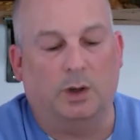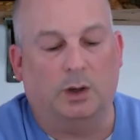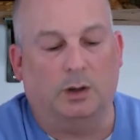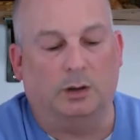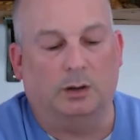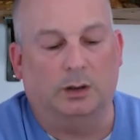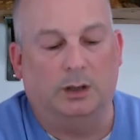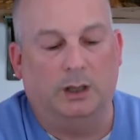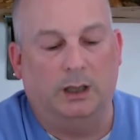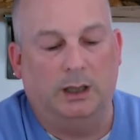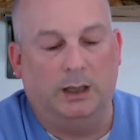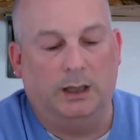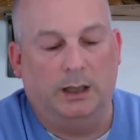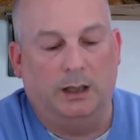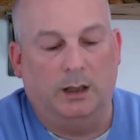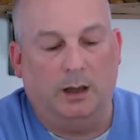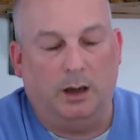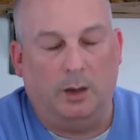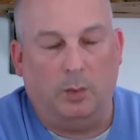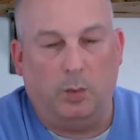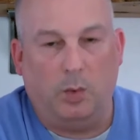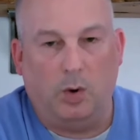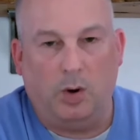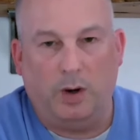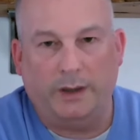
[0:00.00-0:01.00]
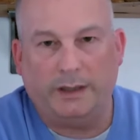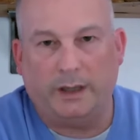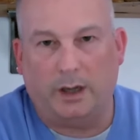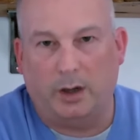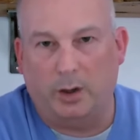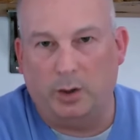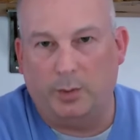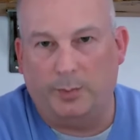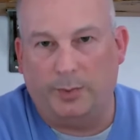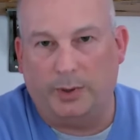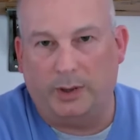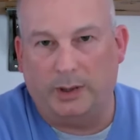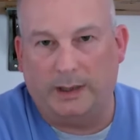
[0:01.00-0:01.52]
Well, a wide
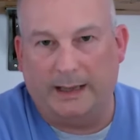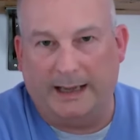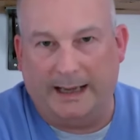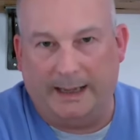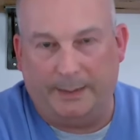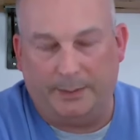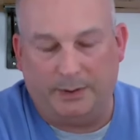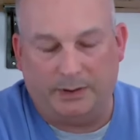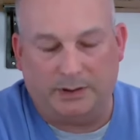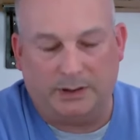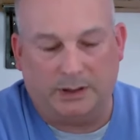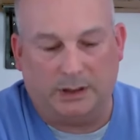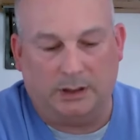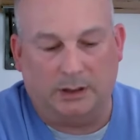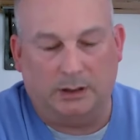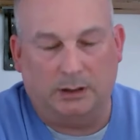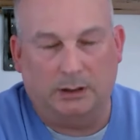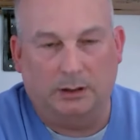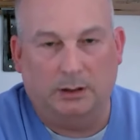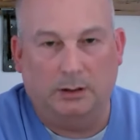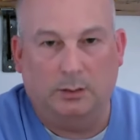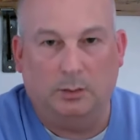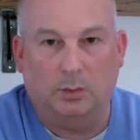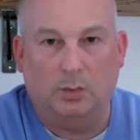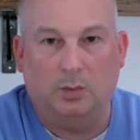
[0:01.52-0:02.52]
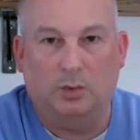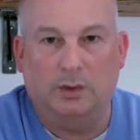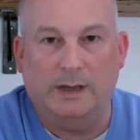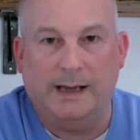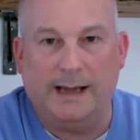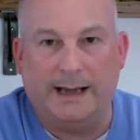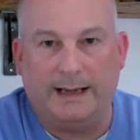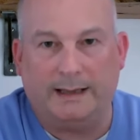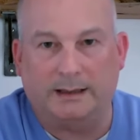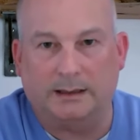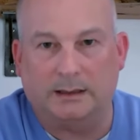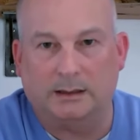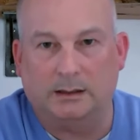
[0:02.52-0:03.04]
open aperture will
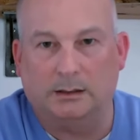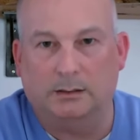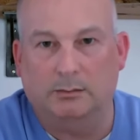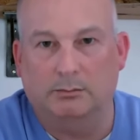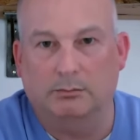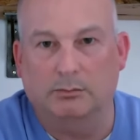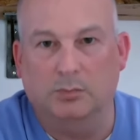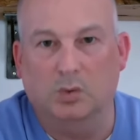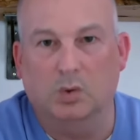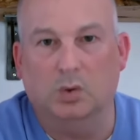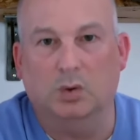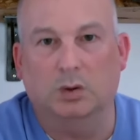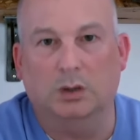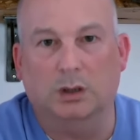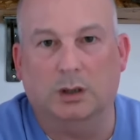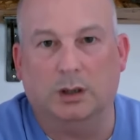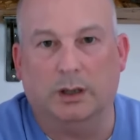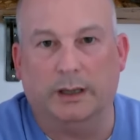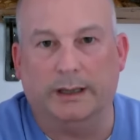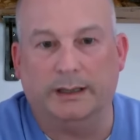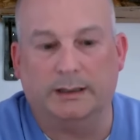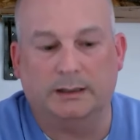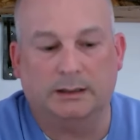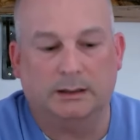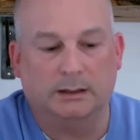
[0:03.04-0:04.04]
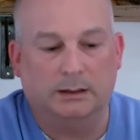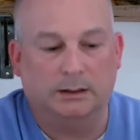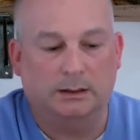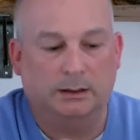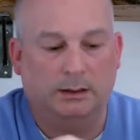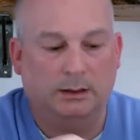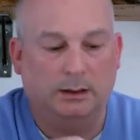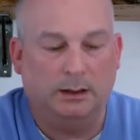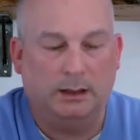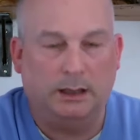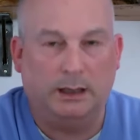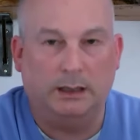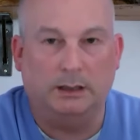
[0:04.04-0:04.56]
let more light
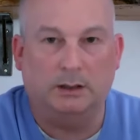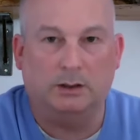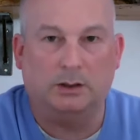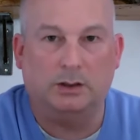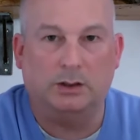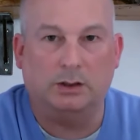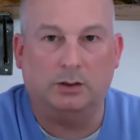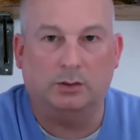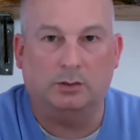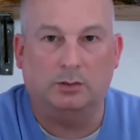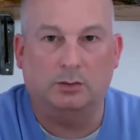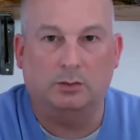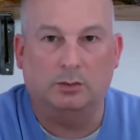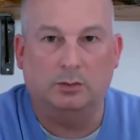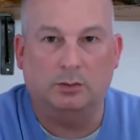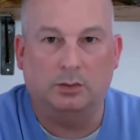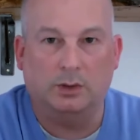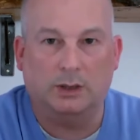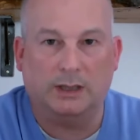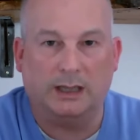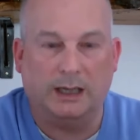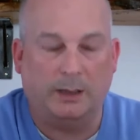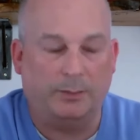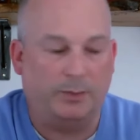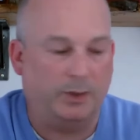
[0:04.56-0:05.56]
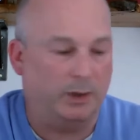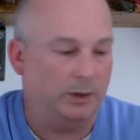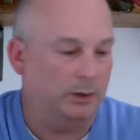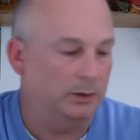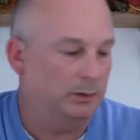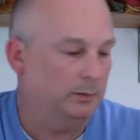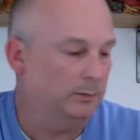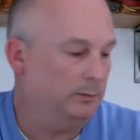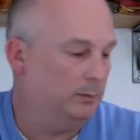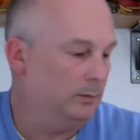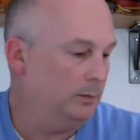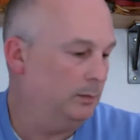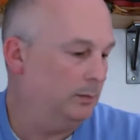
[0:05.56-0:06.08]
into the camera.
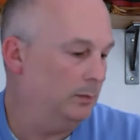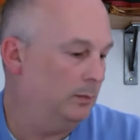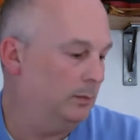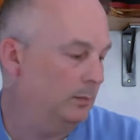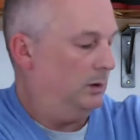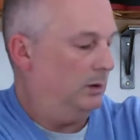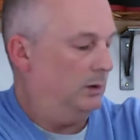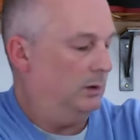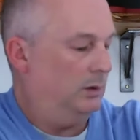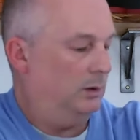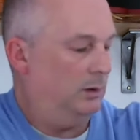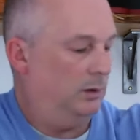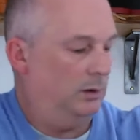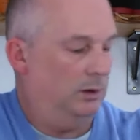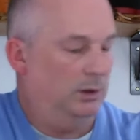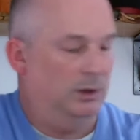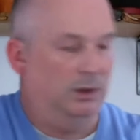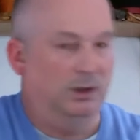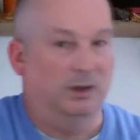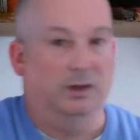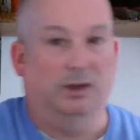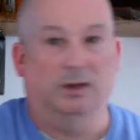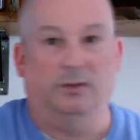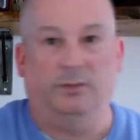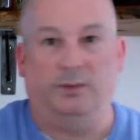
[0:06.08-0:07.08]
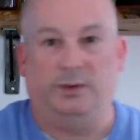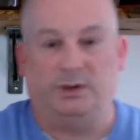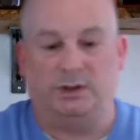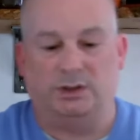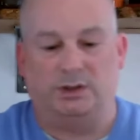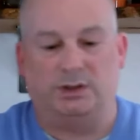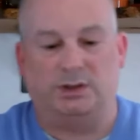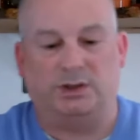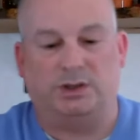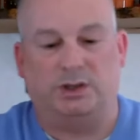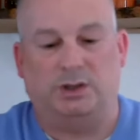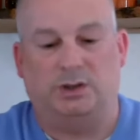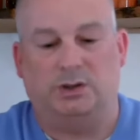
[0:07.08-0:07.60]
If we
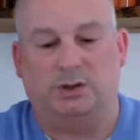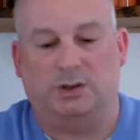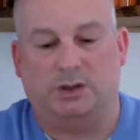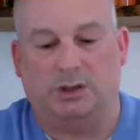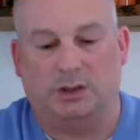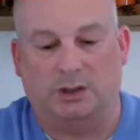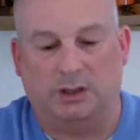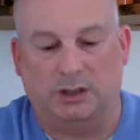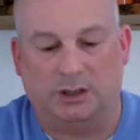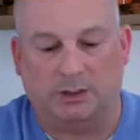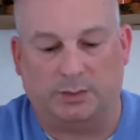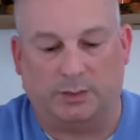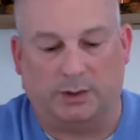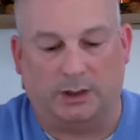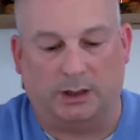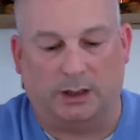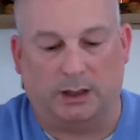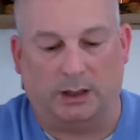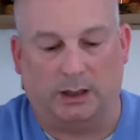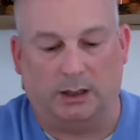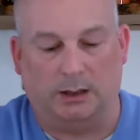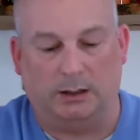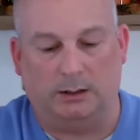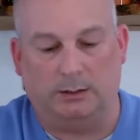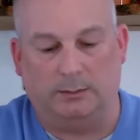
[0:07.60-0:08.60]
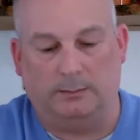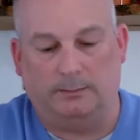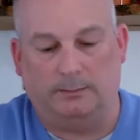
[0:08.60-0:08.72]
just choose this one again,